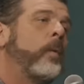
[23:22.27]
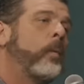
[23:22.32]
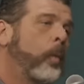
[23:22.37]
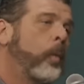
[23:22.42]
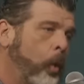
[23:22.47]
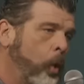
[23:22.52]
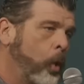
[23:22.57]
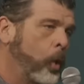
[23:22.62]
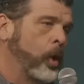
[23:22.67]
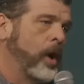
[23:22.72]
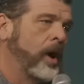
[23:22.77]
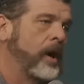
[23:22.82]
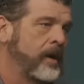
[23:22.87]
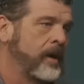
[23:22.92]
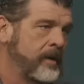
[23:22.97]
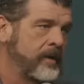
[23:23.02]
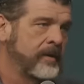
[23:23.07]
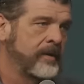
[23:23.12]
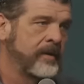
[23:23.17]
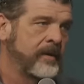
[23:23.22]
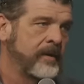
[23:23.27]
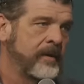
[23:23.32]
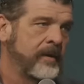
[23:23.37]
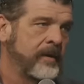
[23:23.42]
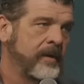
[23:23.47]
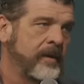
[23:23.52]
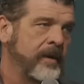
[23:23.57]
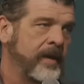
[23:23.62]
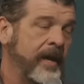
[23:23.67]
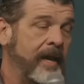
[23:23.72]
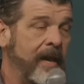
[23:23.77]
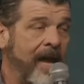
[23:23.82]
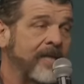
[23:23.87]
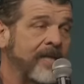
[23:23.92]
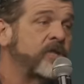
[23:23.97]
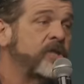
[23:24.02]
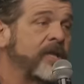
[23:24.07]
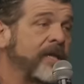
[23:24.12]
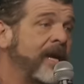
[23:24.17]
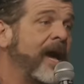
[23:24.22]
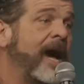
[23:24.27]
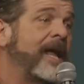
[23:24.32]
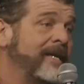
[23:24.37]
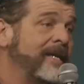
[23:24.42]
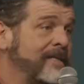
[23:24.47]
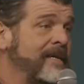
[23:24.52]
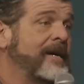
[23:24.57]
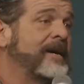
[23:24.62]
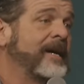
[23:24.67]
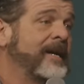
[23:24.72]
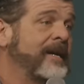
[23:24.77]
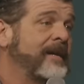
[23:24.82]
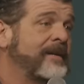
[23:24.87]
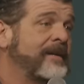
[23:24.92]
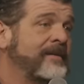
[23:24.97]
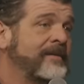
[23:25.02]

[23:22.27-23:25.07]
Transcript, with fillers: war and actually got it done.